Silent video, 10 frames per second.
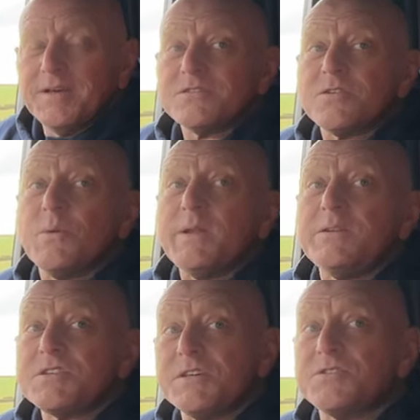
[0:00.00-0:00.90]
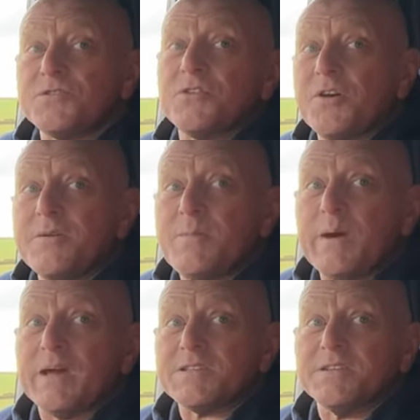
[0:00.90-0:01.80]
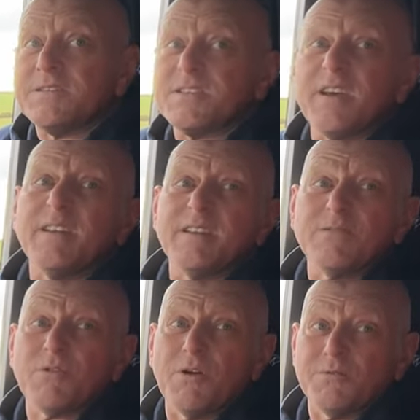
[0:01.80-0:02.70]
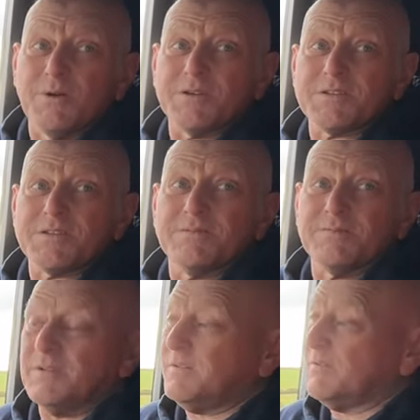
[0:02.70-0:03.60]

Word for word: So wow. when you see a truck going past and saying that roadworks and